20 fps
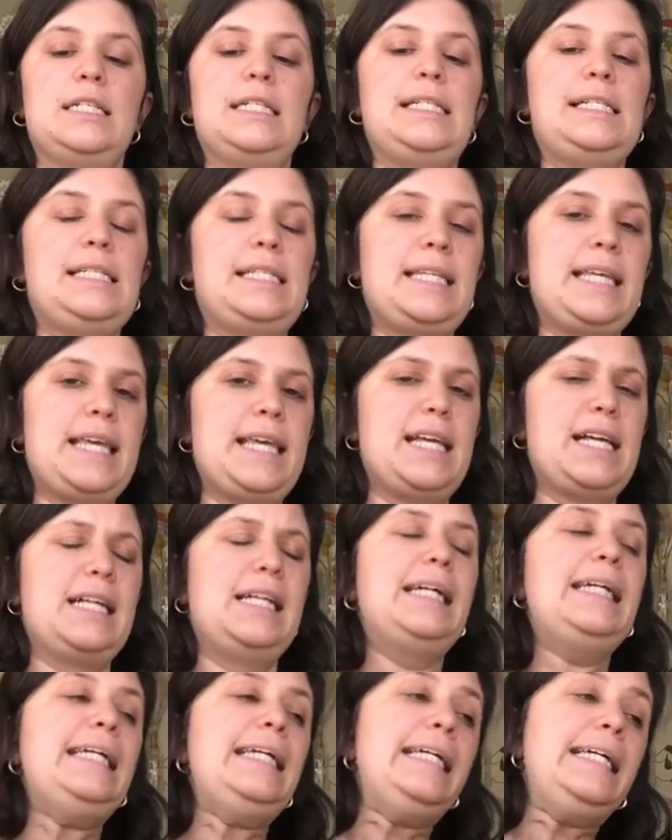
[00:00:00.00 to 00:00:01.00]
see,
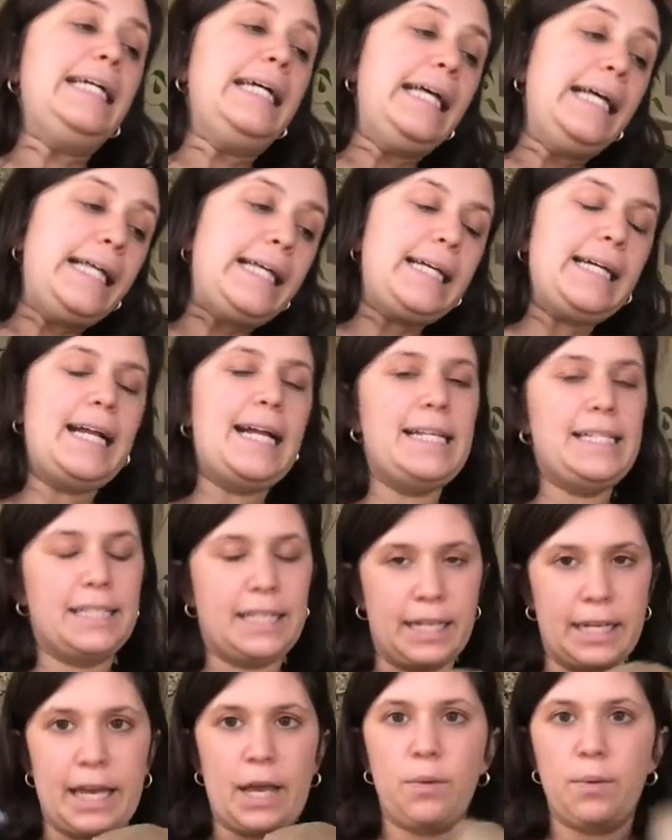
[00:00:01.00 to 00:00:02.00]
it's
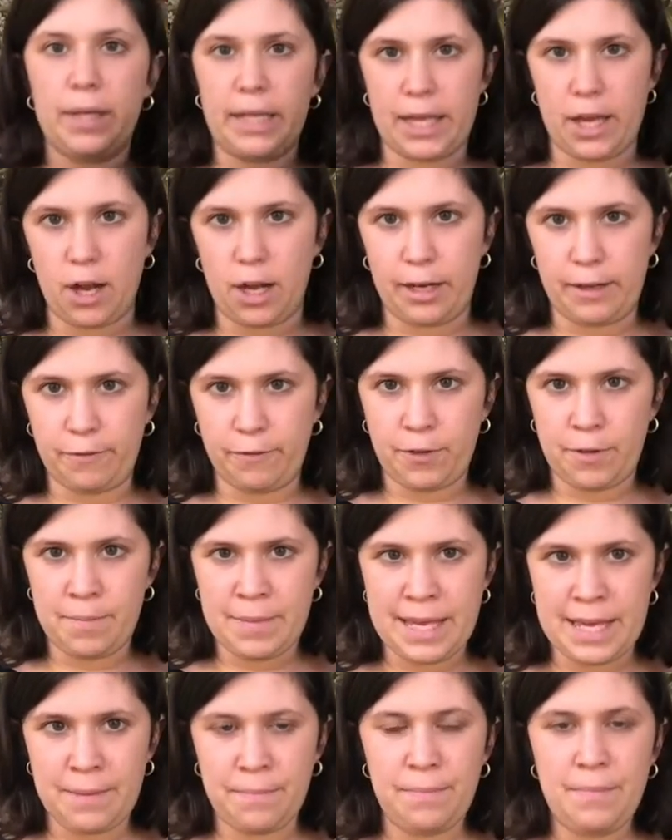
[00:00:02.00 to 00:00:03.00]
gonna get really hard for
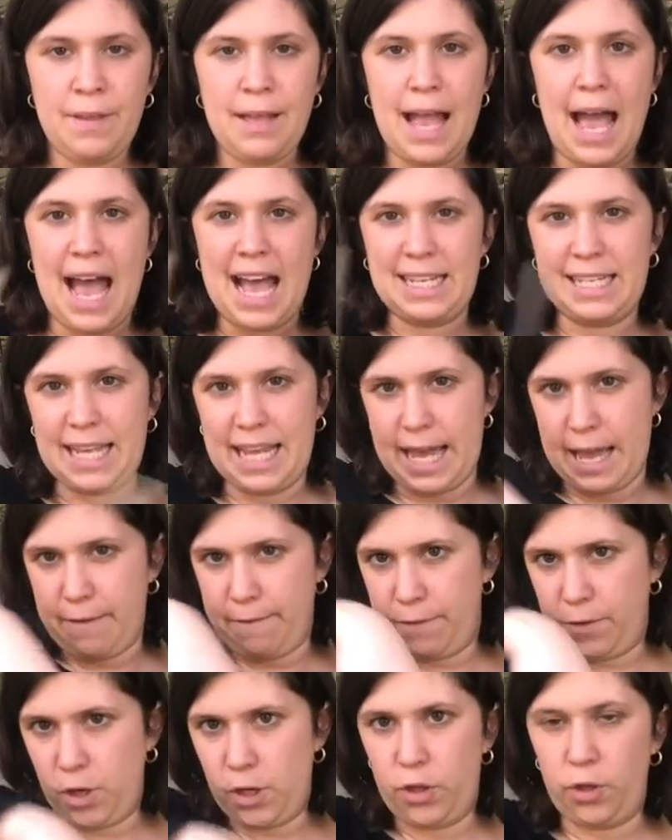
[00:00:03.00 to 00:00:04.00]
me as I get
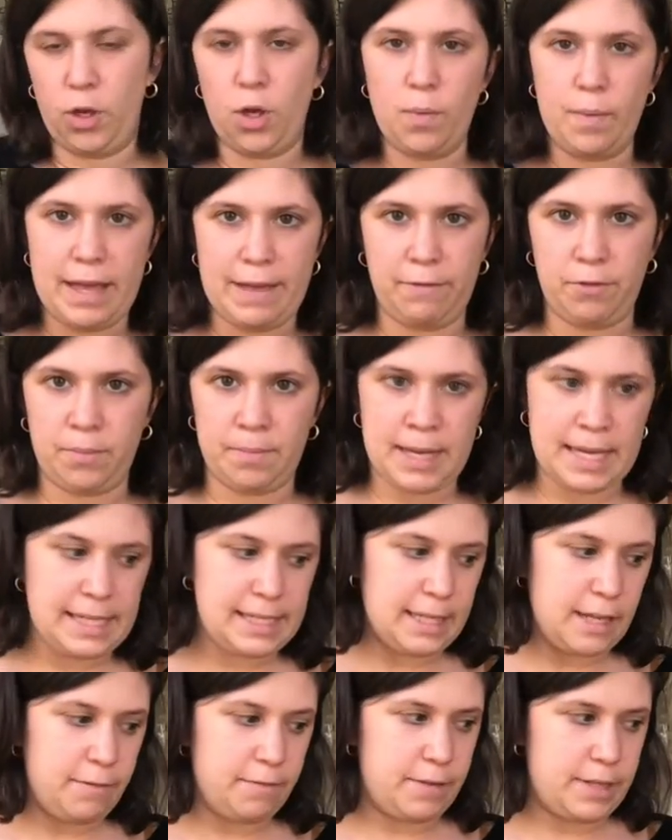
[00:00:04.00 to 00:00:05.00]
further away from
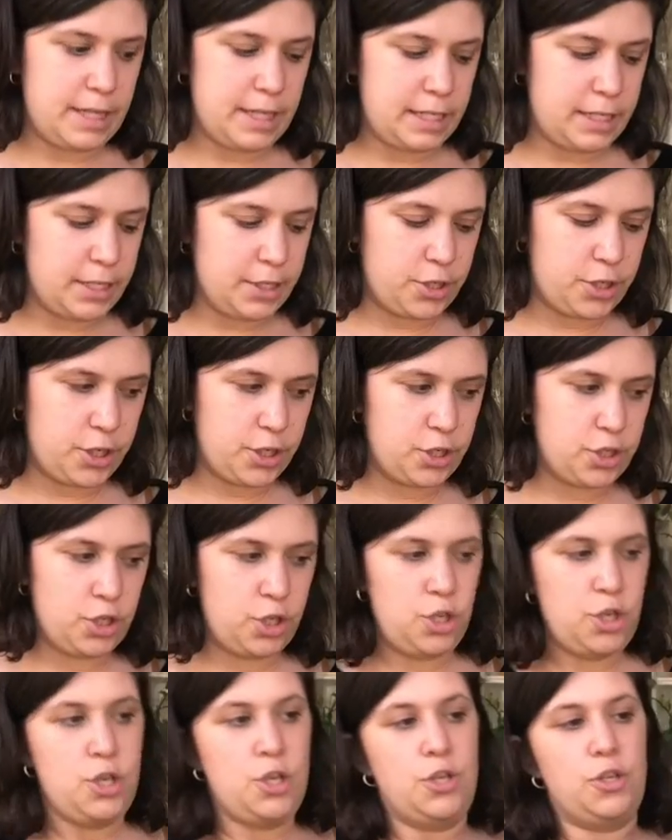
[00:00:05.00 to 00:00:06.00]
myself with the scissors.
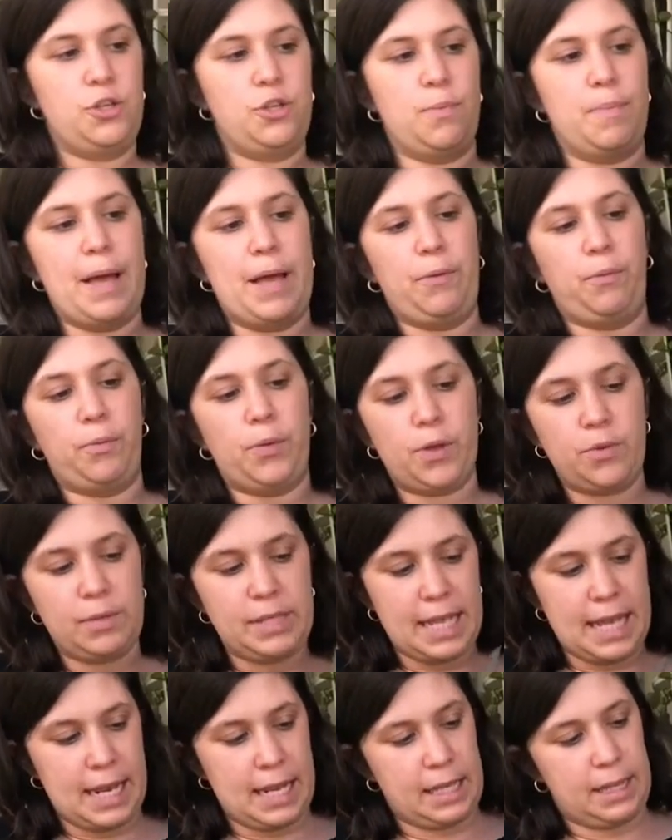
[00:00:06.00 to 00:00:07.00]
So by
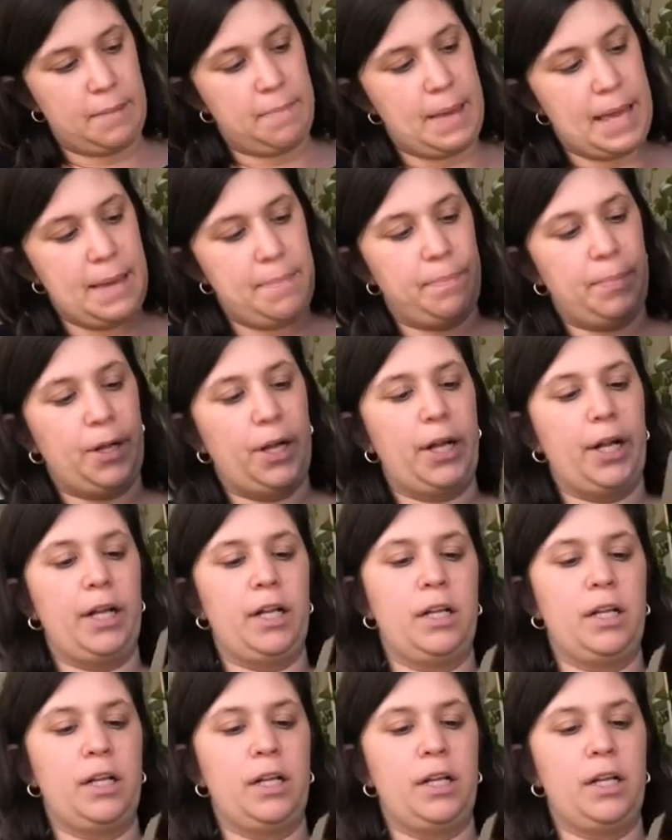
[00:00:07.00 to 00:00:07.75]
rotating the paper